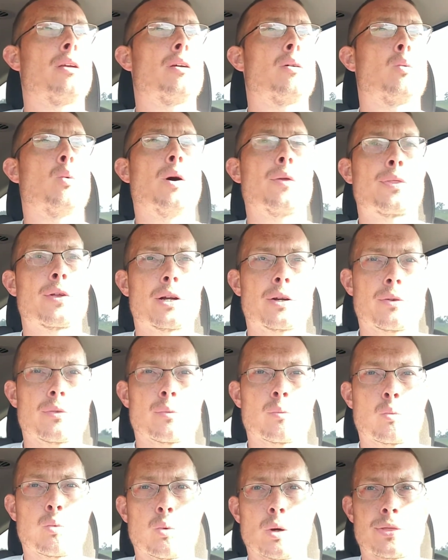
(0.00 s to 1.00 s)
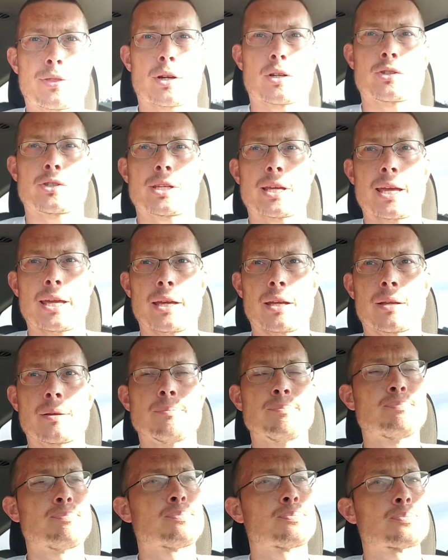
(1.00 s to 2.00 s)
what they're saying.
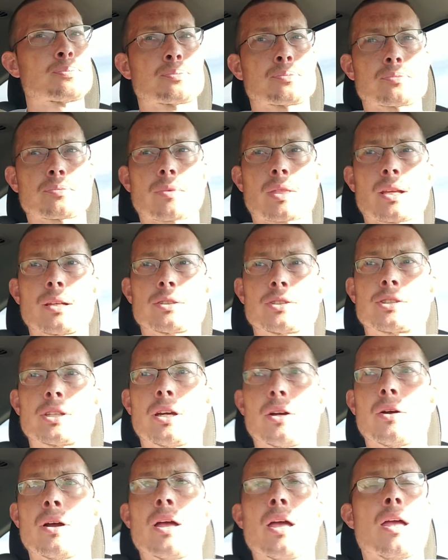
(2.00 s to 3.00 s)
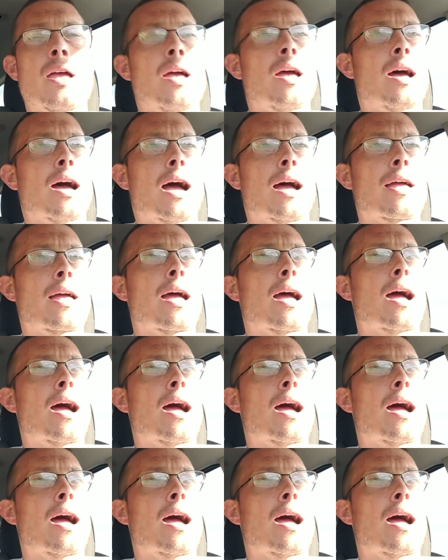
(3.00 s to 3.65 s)
So I